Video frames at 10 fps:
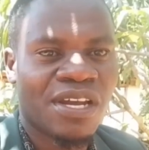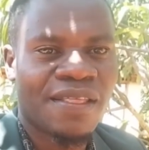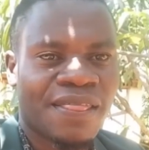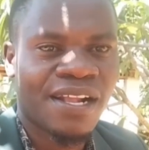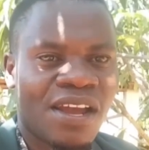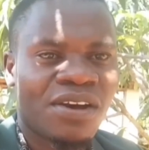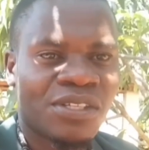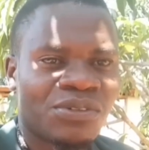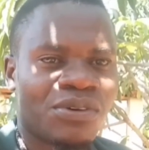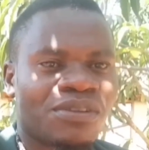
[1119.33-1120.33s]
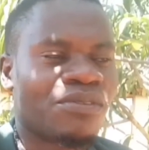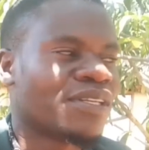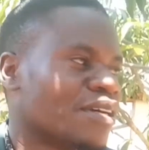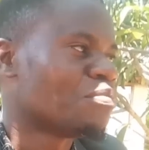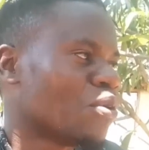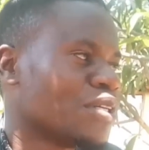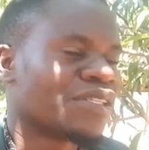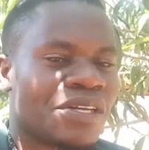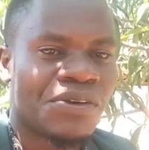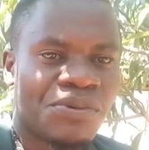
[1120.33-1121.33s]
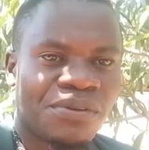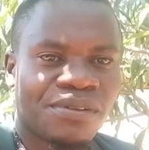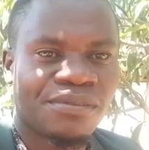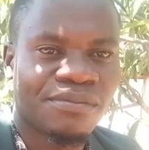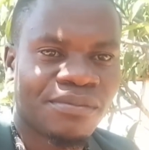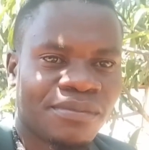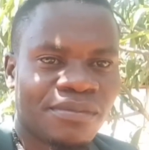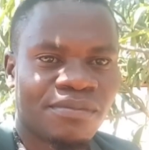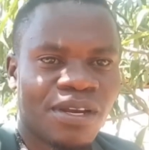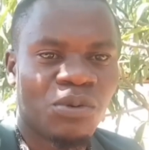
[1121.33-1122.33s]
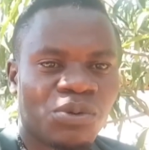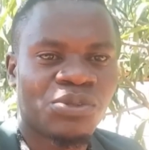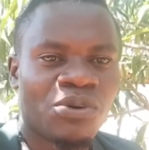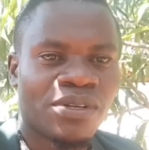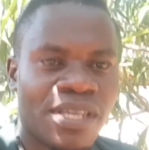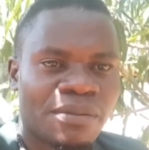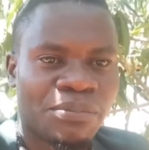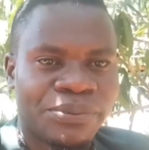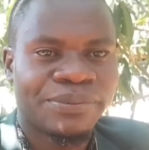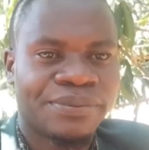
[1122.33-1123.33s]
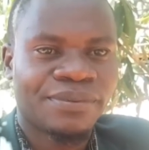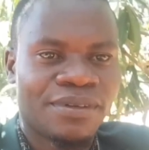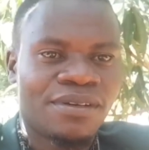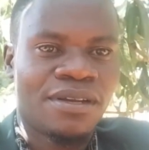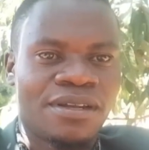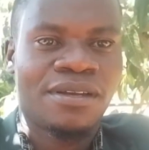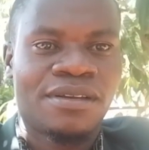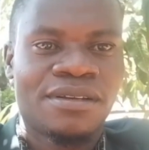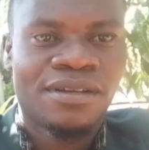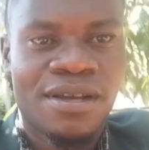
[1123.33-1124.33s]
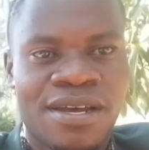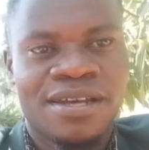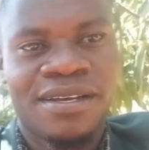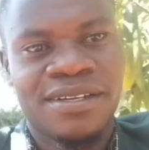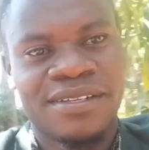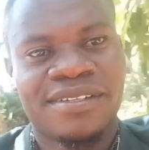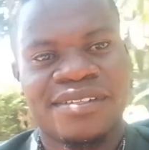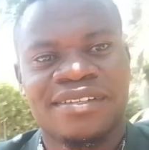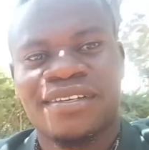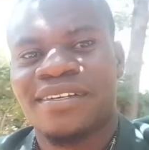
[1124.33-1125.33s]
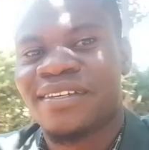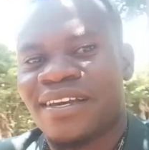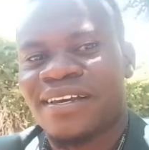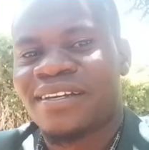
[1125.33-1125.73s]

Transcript: threw a stone on a police station. I was caught up. Yeah.